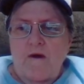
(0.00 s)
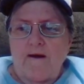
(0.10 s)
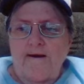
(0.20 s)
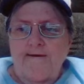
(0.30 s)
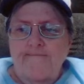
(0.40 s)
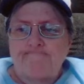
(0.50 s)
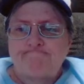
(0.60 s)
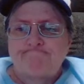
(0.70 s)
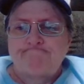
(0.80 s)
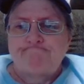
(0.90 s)

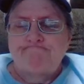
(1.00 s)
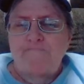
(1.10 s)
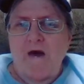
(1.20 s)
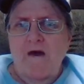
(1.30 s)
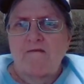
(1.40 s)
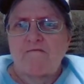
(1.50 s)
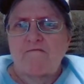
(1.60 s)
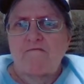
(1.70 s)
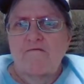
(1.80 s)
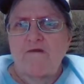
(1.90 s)

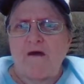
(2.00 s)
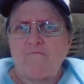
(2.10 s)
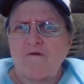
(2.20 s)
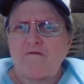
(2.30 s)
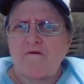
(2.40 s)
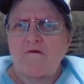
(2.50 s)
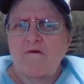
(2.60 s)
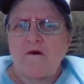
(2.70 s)
Not really.